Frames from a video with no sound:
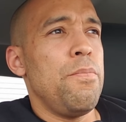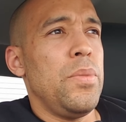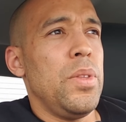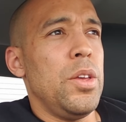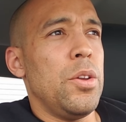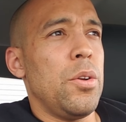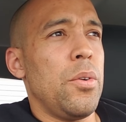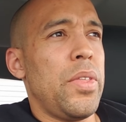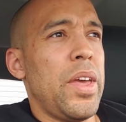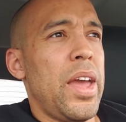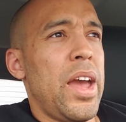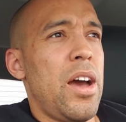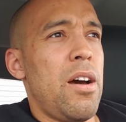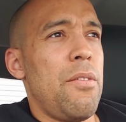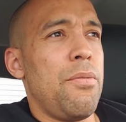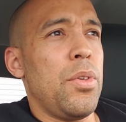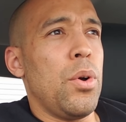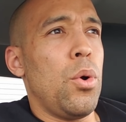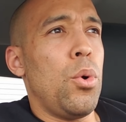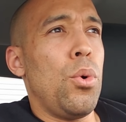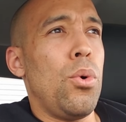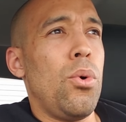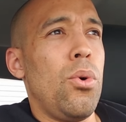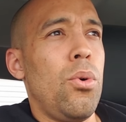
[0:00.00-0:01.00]
you know, they have
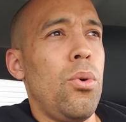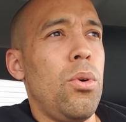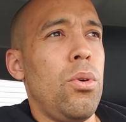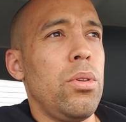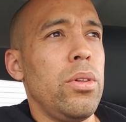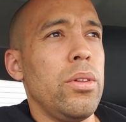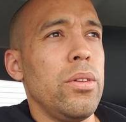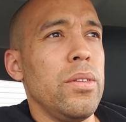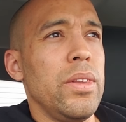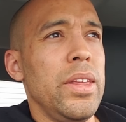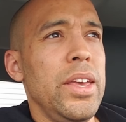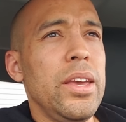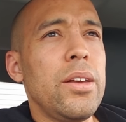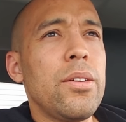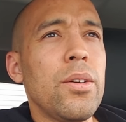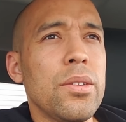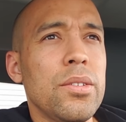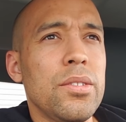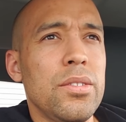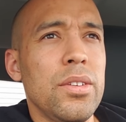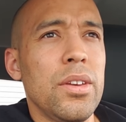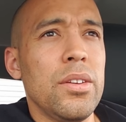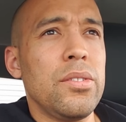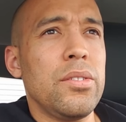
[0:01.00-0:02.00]
the whole
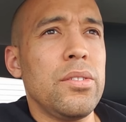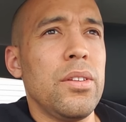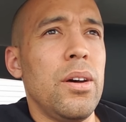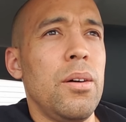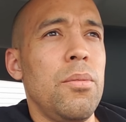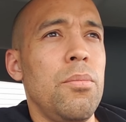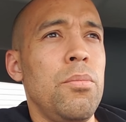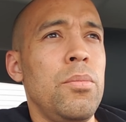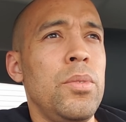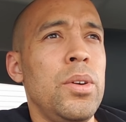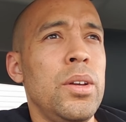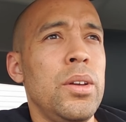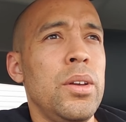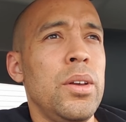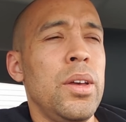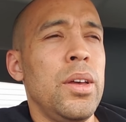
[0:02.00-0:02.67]
legal system